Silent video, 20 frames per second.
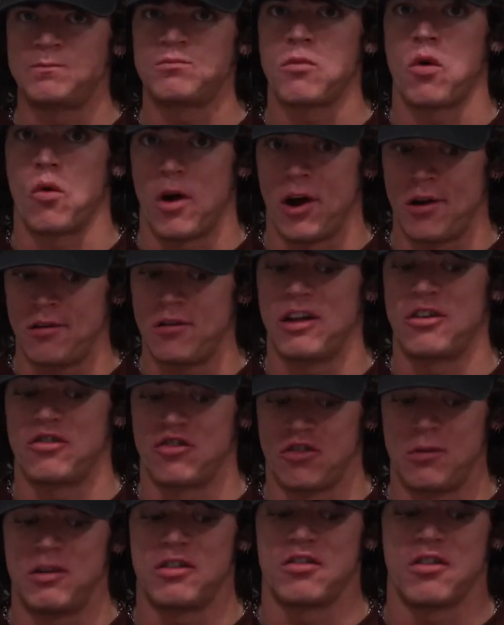all right, that
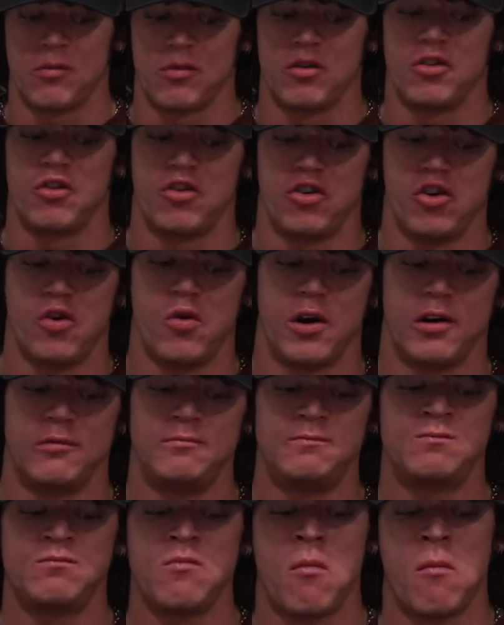should be something you're doing,
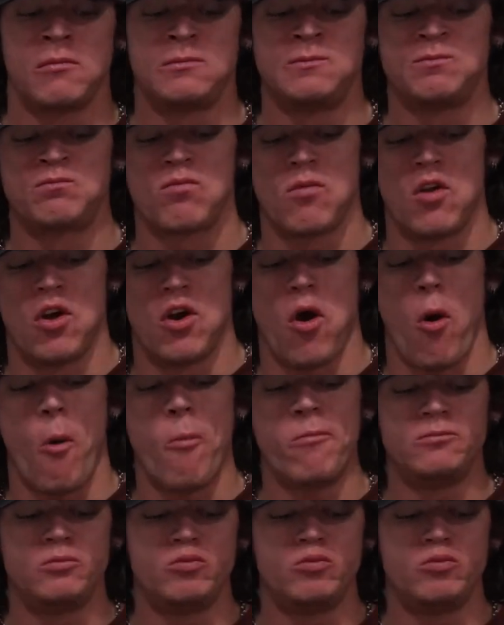The